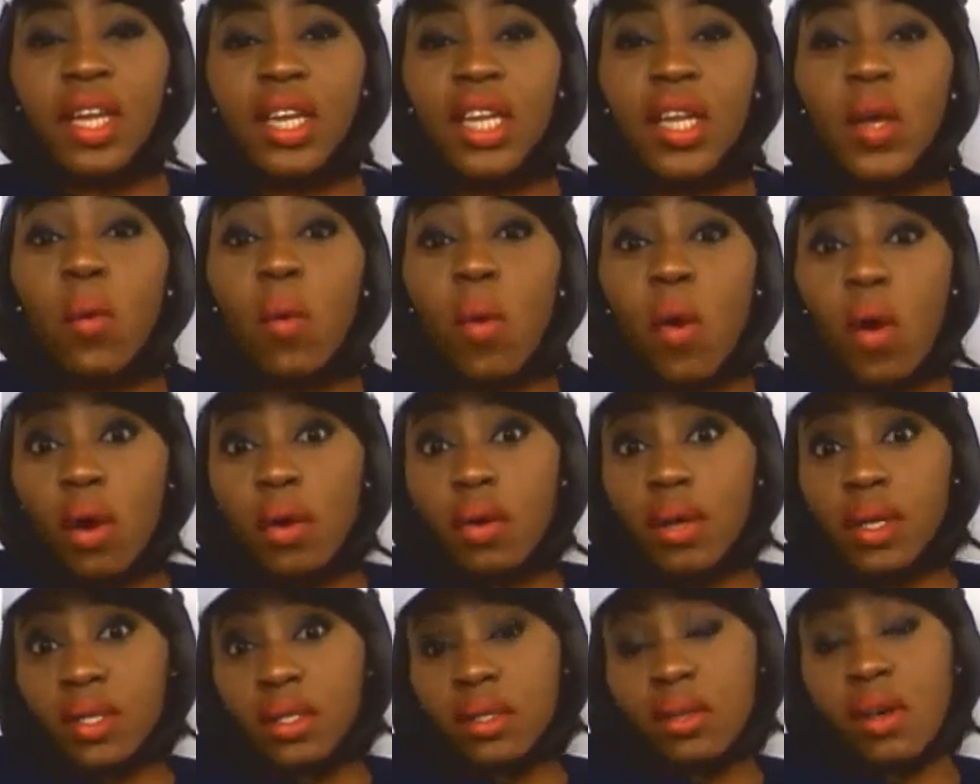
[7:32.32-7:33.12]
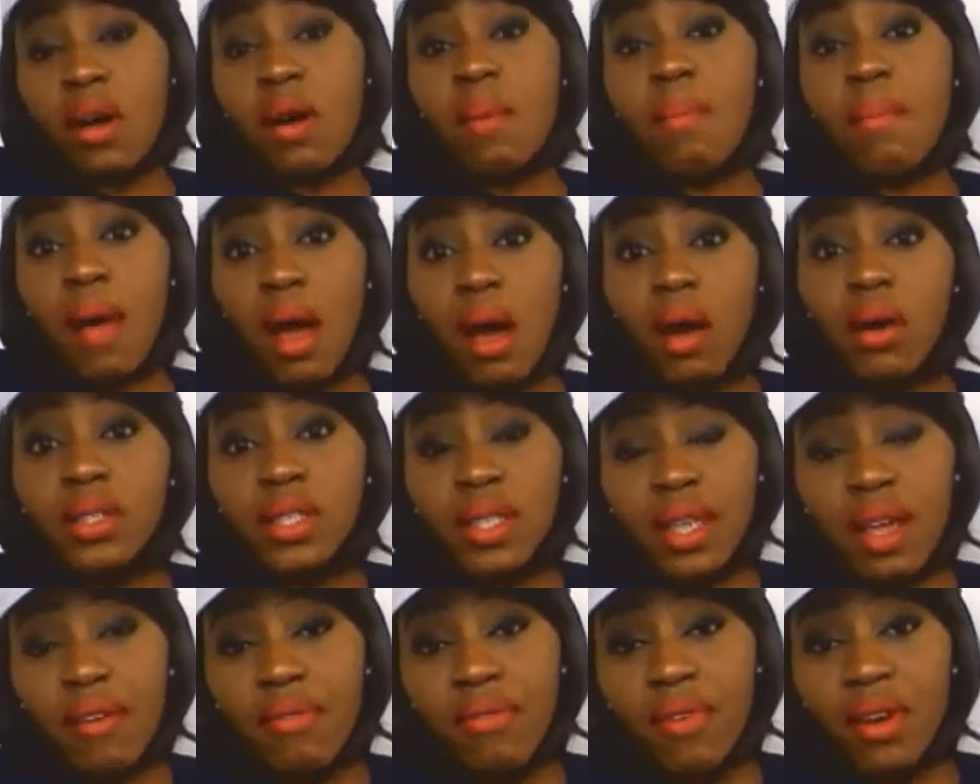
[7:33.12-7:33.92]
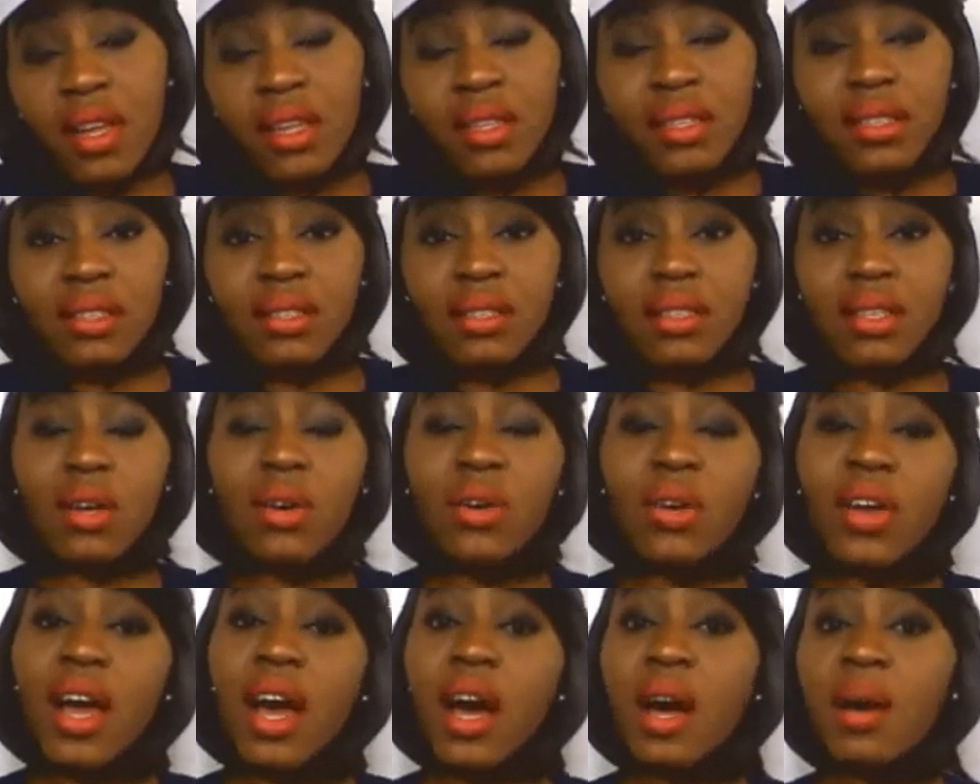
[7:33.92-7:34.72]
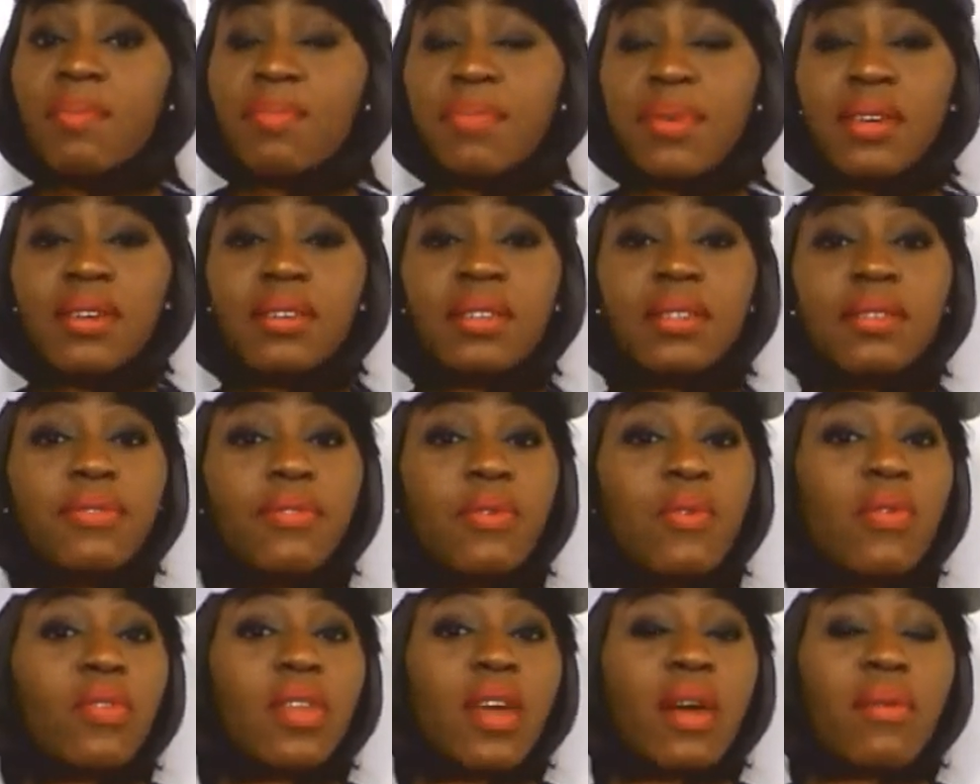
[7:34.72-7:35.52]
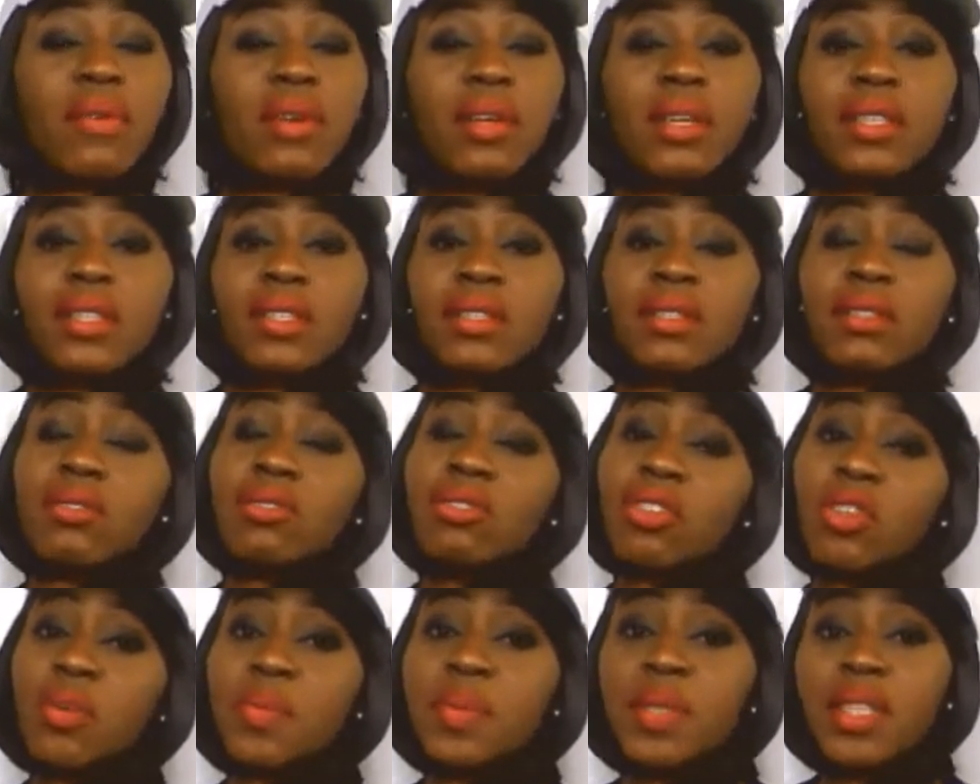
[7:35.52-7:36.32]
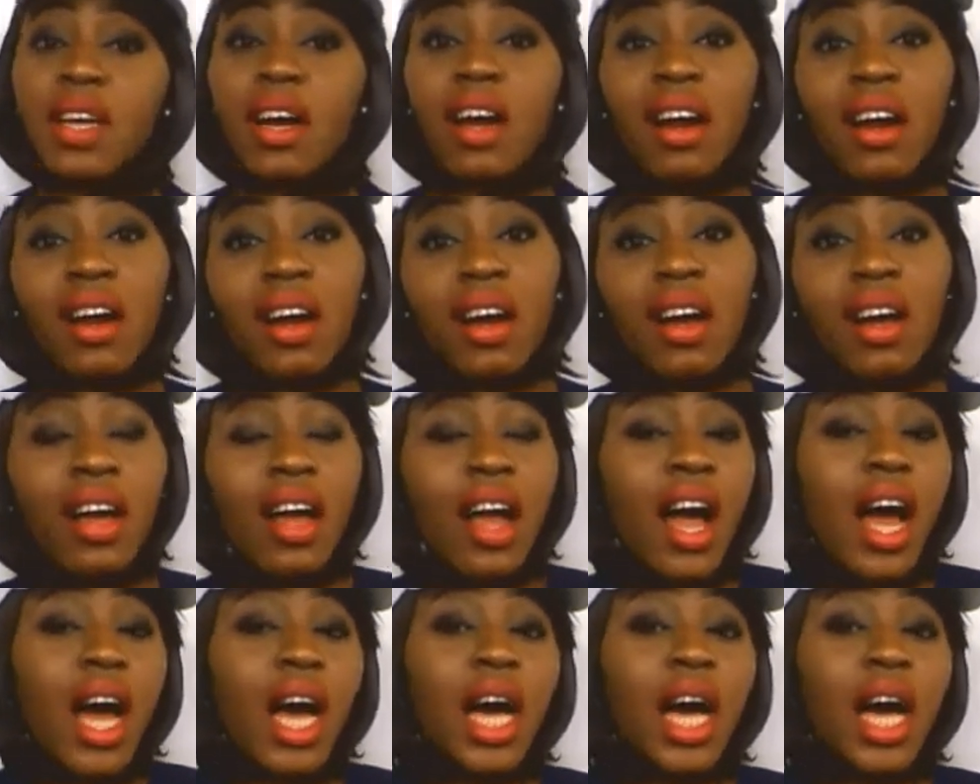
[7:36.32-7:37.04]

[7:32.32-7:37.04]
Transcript: They will always come out every day to tell you how beautiful their relationships are,